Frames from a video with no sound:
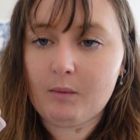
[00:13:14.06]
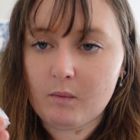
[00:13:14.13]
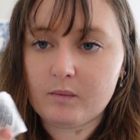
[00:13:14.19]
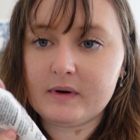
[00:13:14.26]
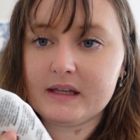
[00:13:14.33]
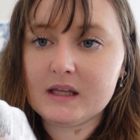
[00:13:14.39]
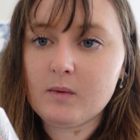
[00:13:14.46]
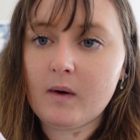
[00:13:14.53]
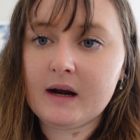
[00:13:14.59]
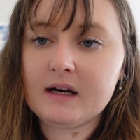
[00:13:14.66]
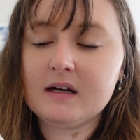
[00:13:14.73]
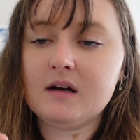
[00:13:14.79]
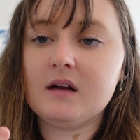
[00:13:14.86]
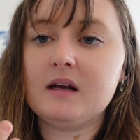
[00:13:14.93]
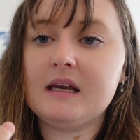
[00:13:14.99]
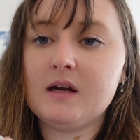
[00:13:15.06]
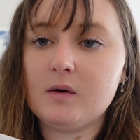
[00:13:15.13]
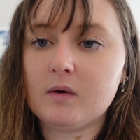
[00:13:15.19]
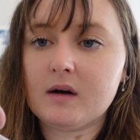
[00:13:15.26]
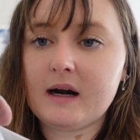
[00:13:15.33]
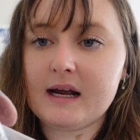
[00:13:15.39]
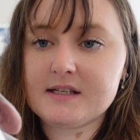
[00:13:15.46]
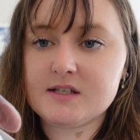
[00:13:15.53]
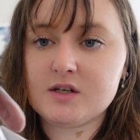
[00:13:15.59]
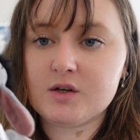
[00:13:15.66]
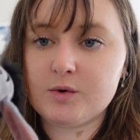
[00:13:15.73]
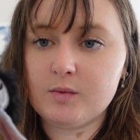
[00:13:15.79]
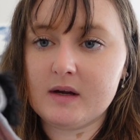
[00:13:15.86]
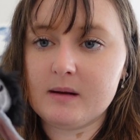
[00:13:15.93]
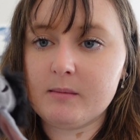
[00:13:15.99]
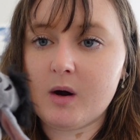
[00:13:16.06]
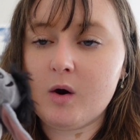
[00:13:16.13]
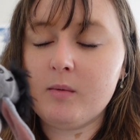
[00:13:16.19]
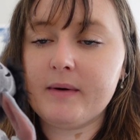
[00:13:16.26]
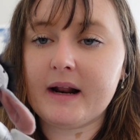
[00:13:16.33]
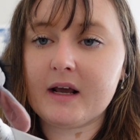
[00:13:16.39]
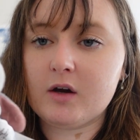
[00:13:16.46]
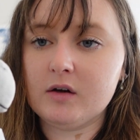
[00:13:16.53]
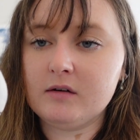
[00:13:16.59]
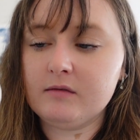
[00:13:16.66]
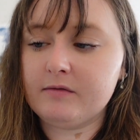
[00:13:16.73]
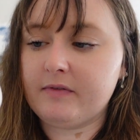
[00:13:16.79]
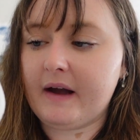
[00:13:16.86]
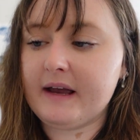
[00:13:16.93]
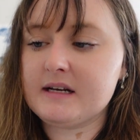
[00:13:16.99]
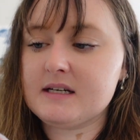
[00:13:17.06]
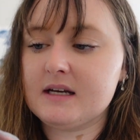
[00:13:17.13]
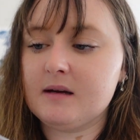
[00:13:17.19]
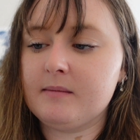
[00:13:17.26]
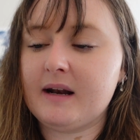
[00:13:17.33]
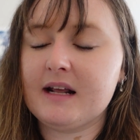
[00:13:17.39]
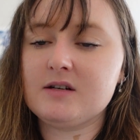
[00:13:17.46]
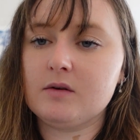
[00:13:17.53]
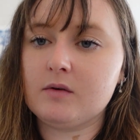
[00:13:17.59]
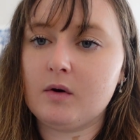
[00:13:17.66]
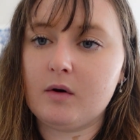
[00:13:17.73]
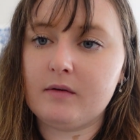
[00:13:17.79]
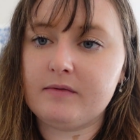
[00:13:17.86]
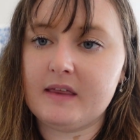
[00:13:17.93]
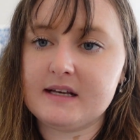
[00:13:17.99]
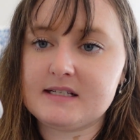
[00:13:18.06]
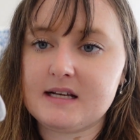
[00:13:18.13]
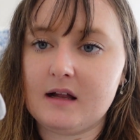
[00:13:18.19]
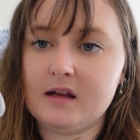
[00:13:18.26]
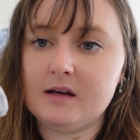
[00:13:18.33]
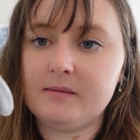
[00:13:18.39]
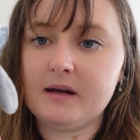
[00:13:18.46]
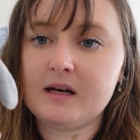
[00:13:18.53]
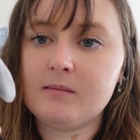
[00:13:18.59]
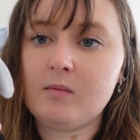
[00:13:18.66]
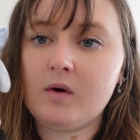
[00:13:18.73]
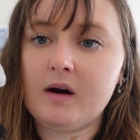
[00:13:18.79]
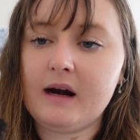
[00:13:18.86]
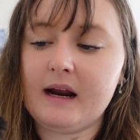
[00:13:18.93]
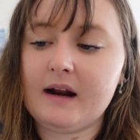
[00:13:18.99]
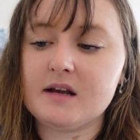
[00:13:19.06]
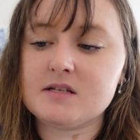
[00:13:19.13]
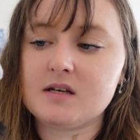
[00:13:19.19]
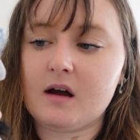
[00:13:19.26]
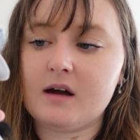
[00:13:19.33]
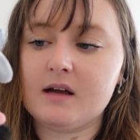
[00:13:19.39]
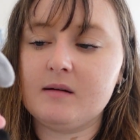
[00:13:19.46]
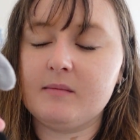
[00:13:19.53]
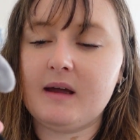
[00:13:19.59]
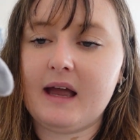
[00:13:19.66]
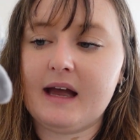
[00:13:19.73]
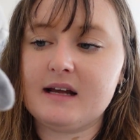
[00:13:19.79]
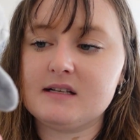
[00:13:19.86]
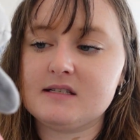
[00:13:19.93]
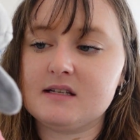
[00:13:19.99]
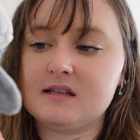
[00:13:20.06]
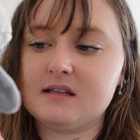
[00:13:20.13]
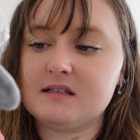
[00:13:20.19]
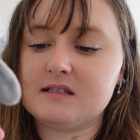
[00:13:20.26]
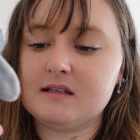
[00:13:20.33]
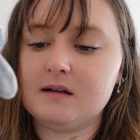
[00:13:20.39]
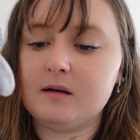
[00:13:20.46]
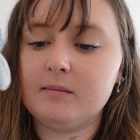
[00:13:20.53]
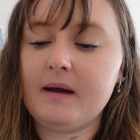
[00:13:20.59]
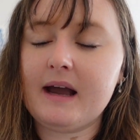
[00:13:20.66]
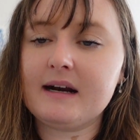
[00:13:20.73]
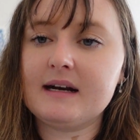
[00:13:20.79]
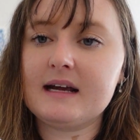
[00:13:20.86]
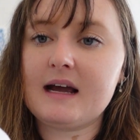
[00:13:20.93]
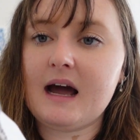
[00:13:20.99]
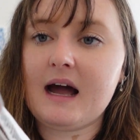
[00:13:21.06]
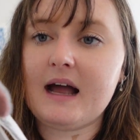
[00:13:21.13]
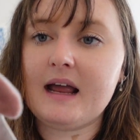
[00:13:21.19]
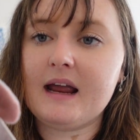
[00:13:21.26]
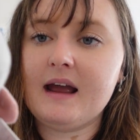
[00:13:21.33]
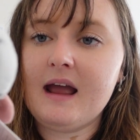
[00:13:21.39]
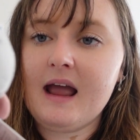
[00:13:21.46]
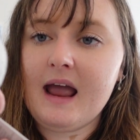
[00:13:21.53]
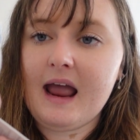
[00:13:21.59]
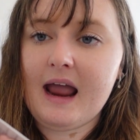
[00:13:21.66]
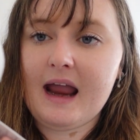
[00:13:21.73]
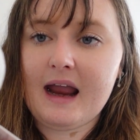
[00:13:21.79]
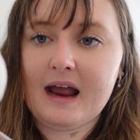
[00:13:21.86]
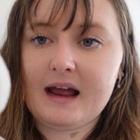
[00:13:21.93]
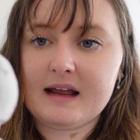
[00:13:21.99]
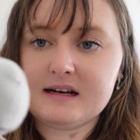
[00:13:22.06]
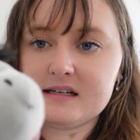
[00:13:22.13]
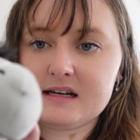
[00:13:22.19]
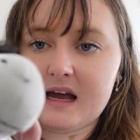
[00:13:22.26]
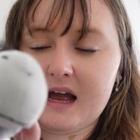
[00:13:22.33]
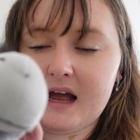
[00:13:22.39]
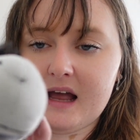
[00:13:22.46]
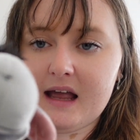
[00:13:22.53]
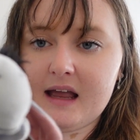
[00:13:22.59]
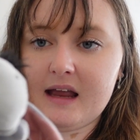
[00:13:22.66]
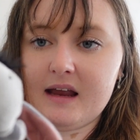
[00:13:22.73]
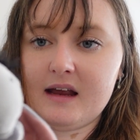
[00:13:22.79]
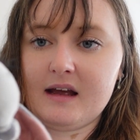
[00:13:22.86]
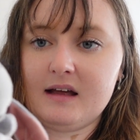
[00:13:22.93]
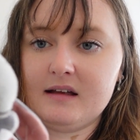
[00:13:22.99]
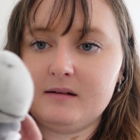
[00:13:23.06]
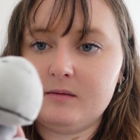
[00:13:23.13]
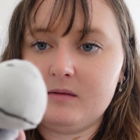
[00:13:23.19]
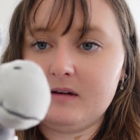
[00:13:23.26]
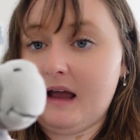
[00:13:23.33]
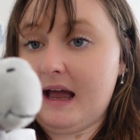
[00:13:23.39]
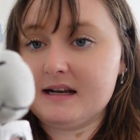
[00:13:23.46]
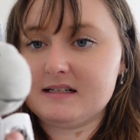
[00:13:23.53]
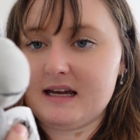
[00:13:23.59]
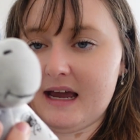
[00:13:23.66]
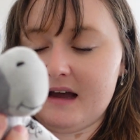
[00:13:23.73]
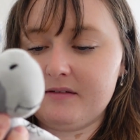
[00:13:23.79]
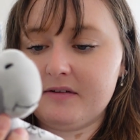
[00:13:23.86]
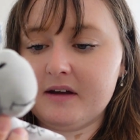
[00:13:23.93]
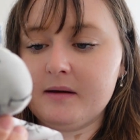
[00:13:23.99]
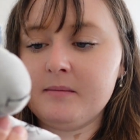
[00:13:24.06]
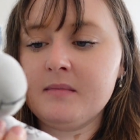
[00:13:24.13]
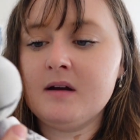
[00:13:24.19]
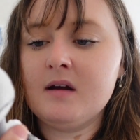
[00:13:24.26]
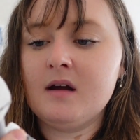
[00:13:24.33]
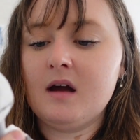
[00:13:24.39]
really wanted Eeyore as a Nuimo, but I couldn't find him, and I don't know if they sell him anymore, and I saw him as this little magnet guy, and I had to have him.